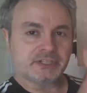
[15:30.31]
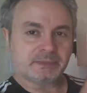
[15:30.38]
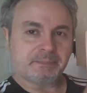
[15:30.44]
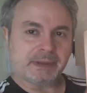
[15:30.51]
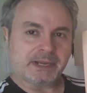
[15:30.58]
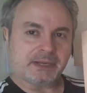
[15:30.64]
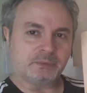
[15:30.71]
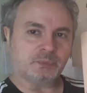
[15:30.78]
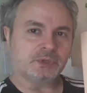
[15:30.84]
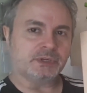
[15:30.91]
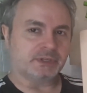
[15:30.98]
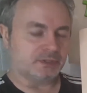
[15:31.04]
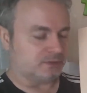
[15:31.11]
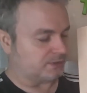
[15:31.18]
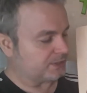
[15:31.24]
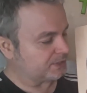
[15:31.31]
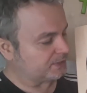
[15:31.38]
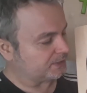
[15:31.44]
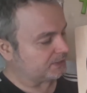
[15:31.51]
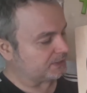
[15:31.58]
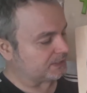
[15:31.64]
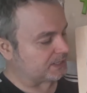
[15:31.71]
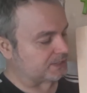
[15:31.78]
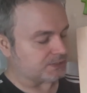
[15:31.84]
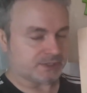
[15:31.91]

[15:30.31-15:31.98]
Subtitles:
the paintwork or anything like that.